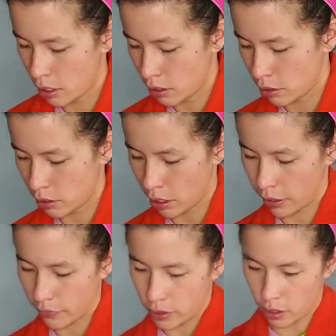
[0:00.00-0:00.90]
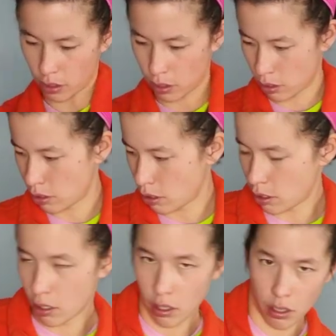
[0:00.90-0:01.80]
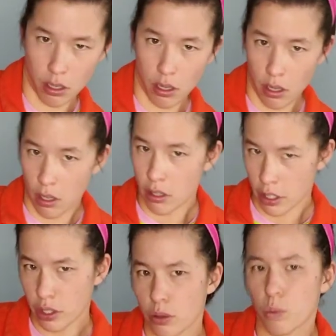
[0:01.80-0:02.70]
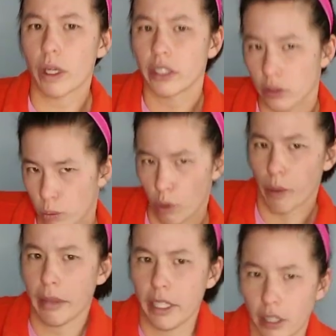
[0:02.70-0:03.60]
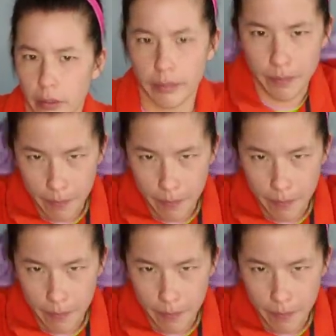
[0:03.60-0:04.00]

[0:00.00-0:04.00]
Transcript: So you have this. This is when you're warming up.